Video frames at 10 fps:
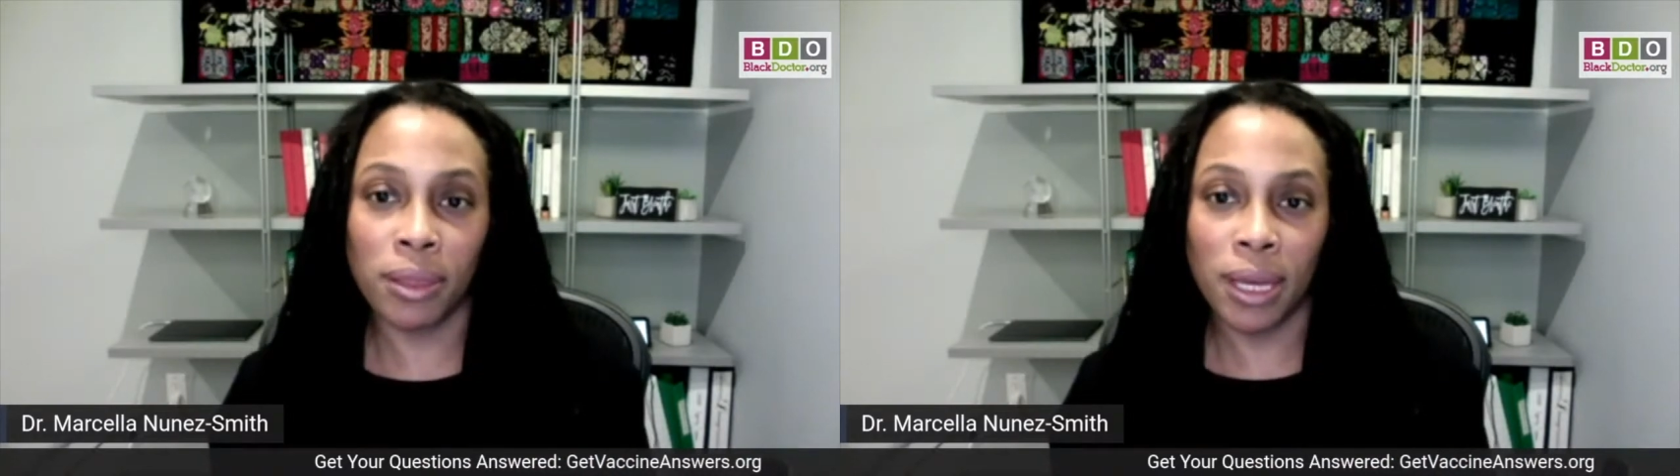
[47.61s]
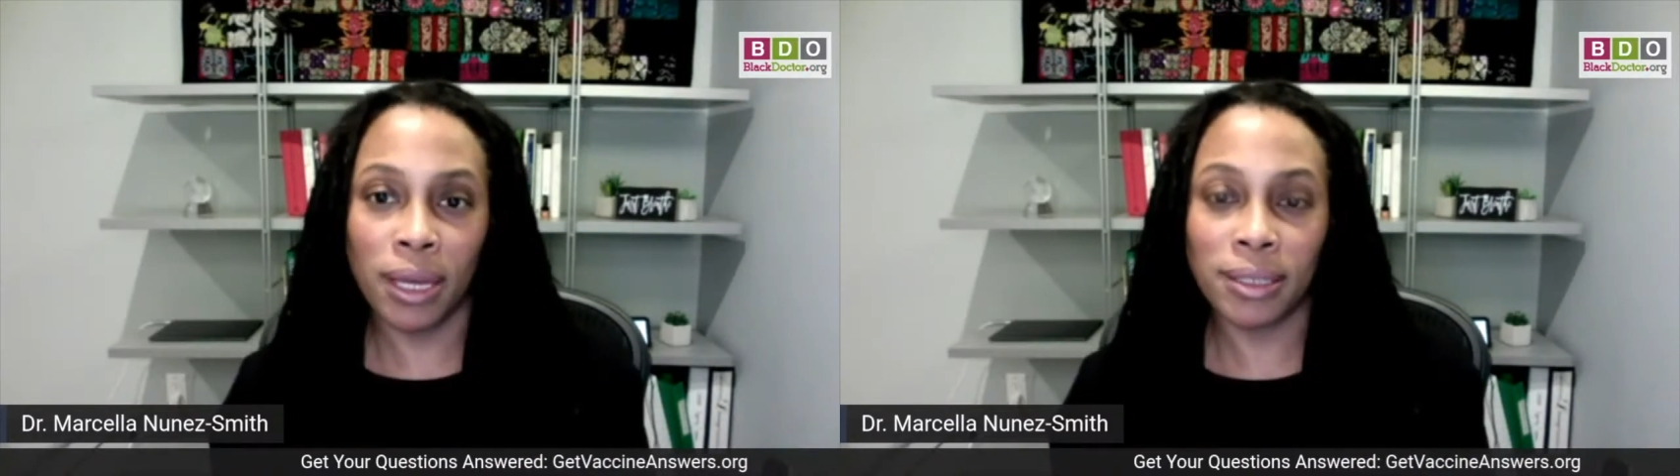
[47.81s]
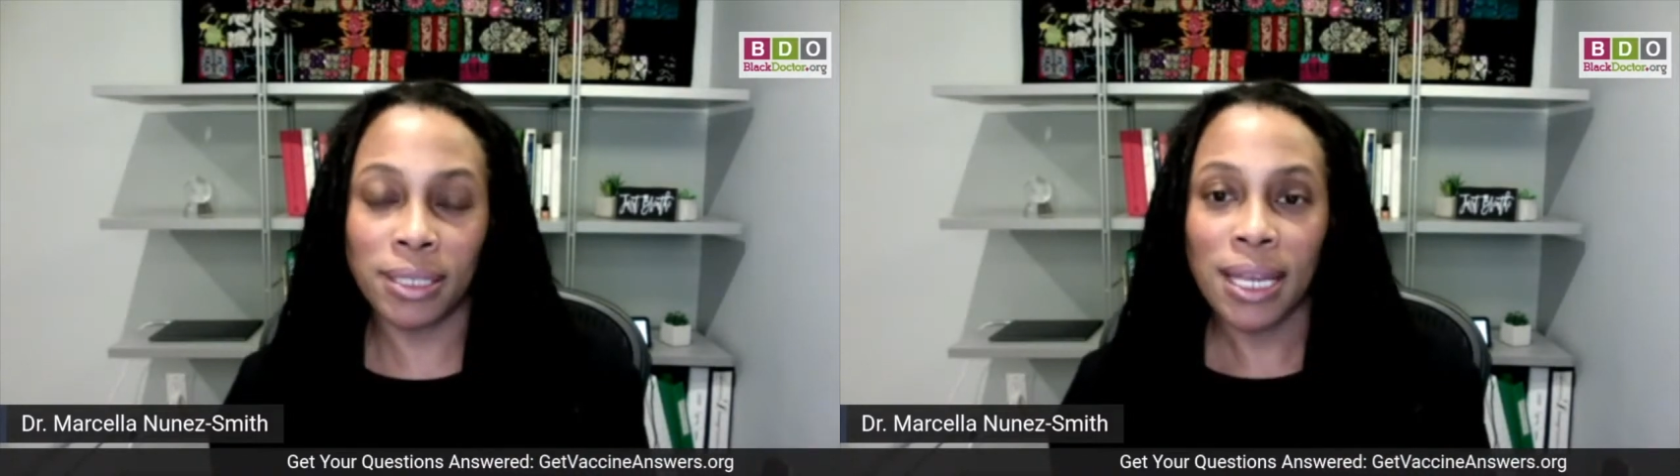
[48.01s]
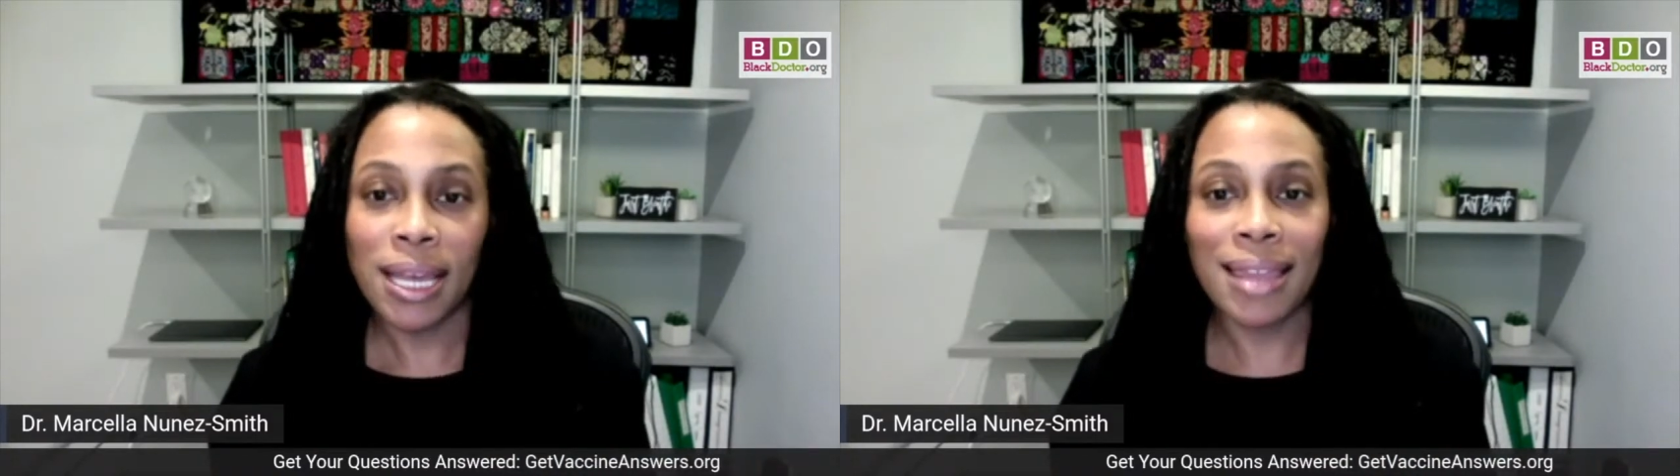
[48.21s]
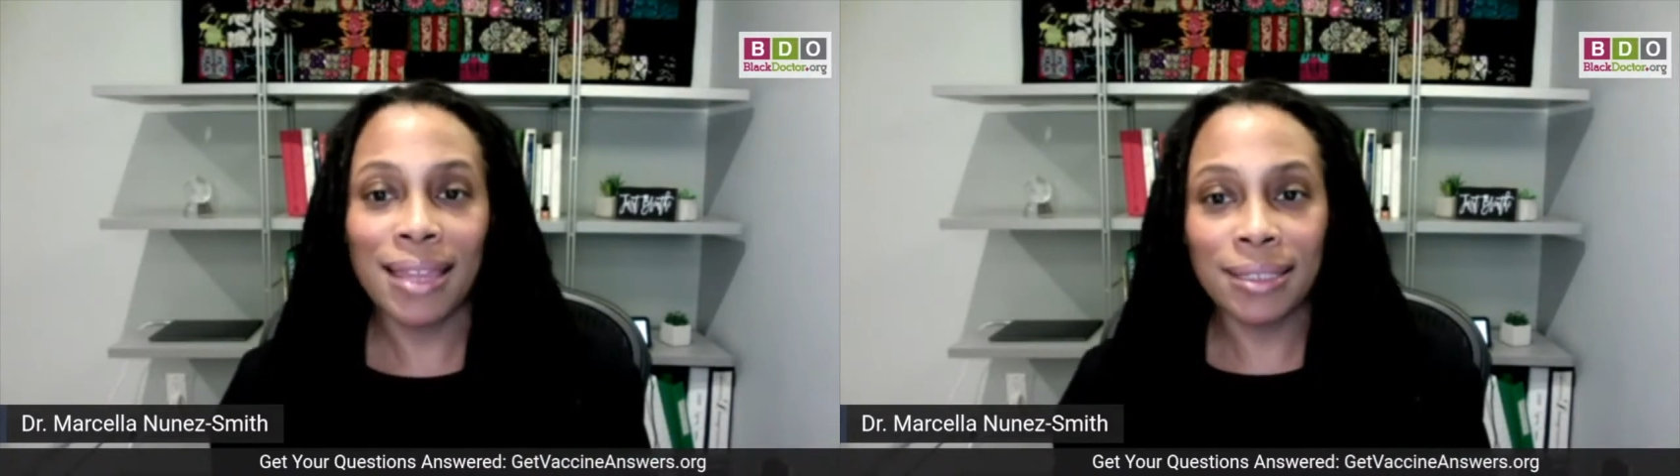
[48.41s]
things,
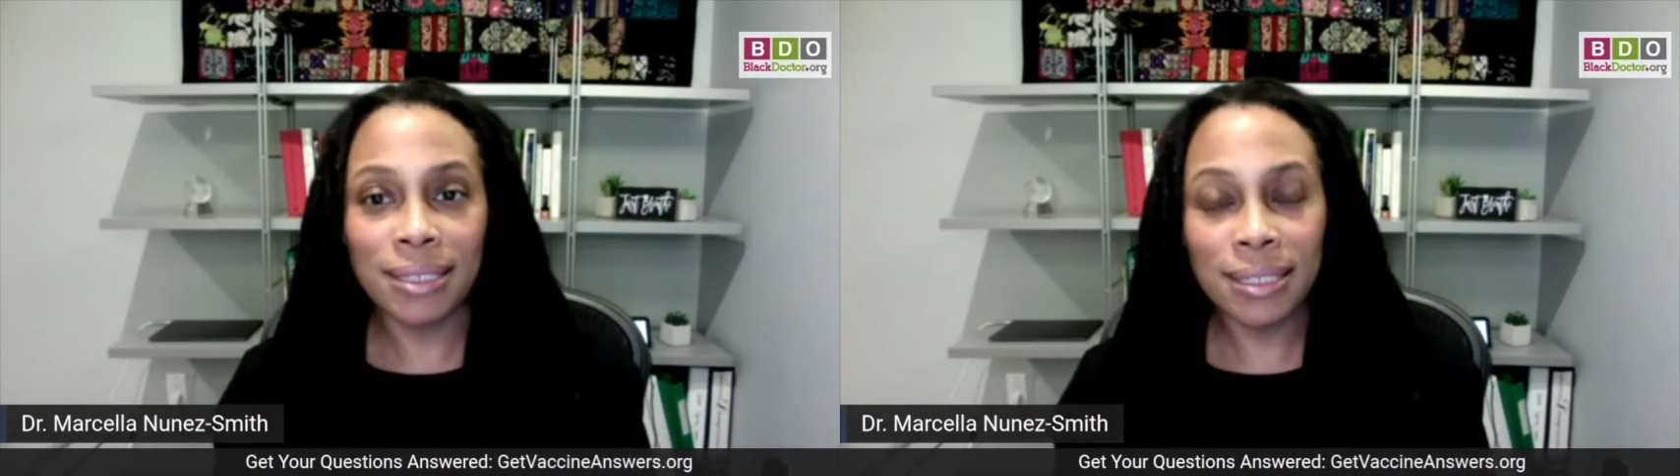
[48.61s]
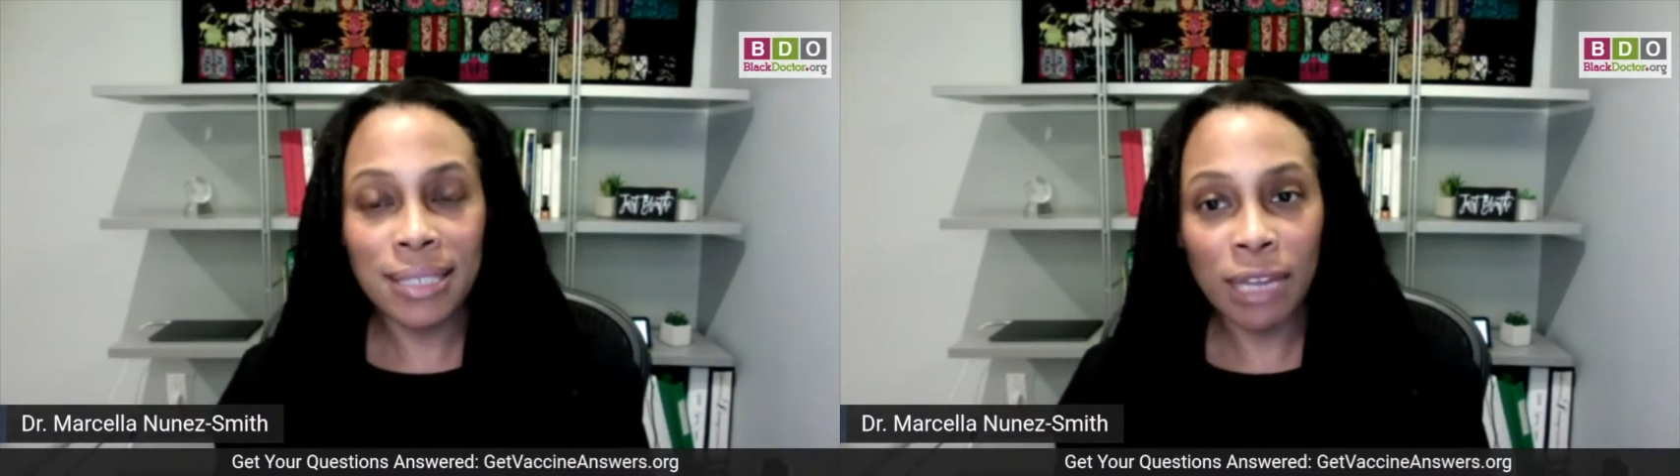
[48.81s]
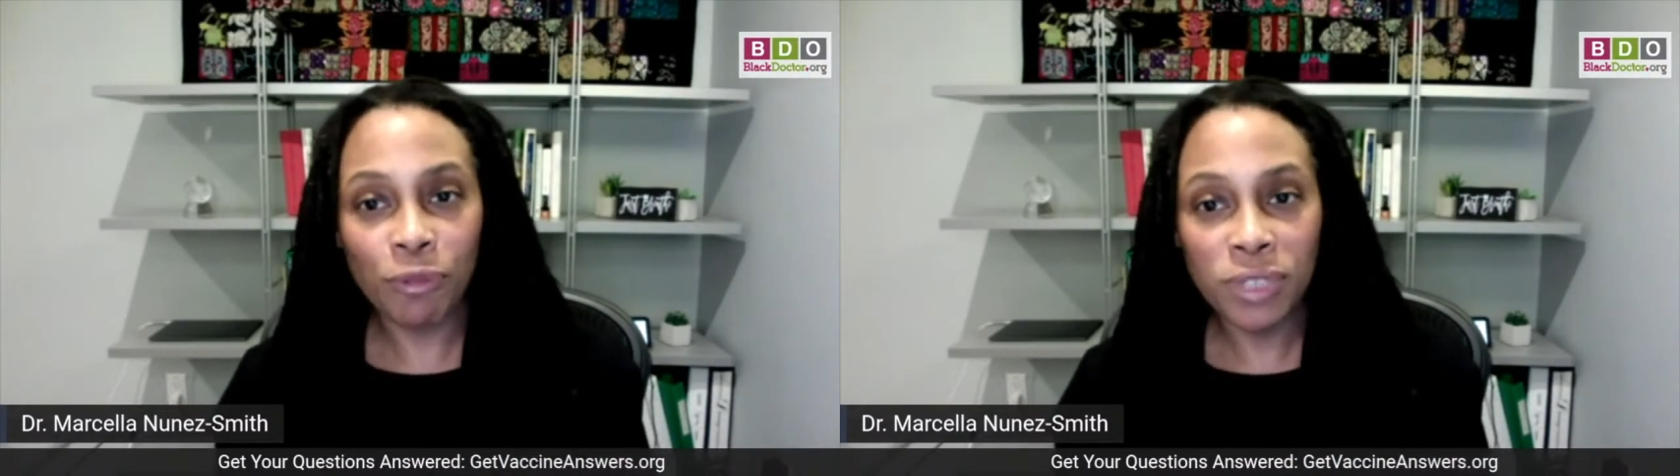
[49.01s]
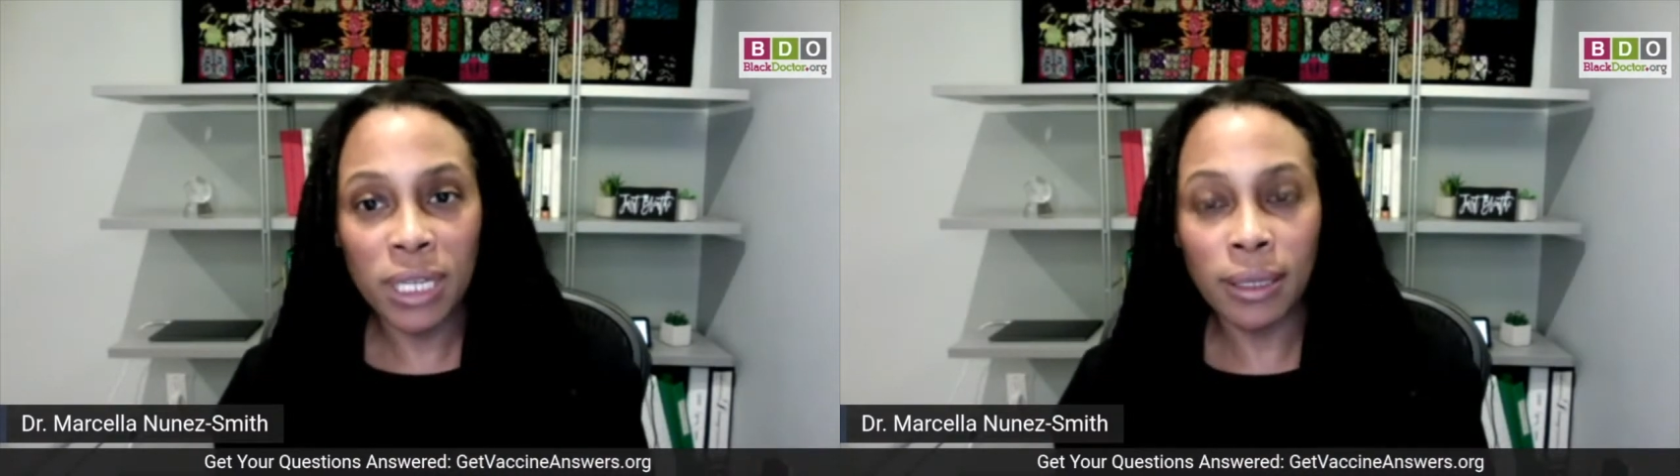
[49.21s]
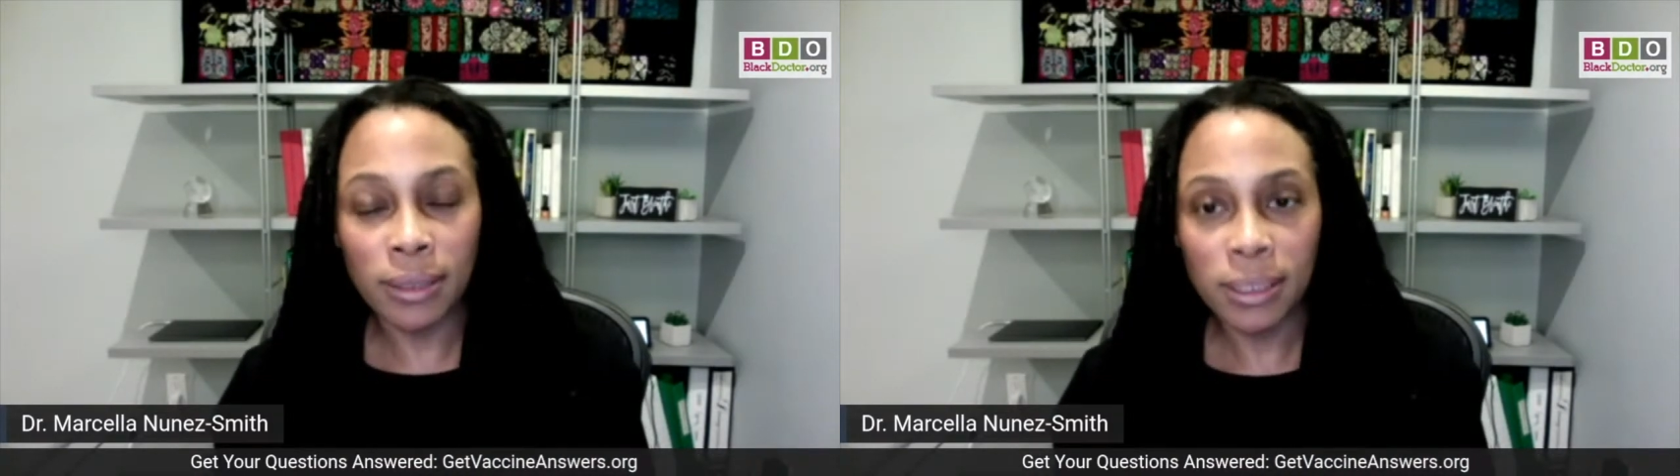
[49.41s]
and that's safety